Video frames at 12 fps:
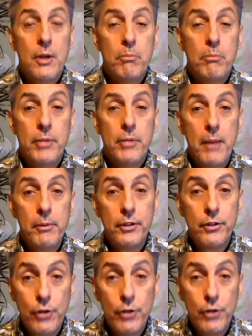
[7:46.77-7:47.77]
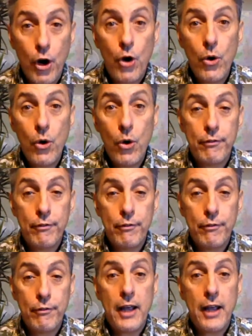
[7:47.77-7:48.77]
be able to know and
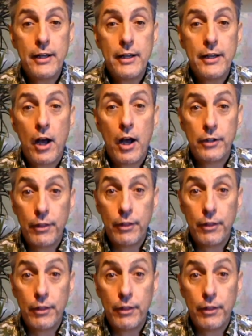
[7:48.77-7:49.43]
find and talk to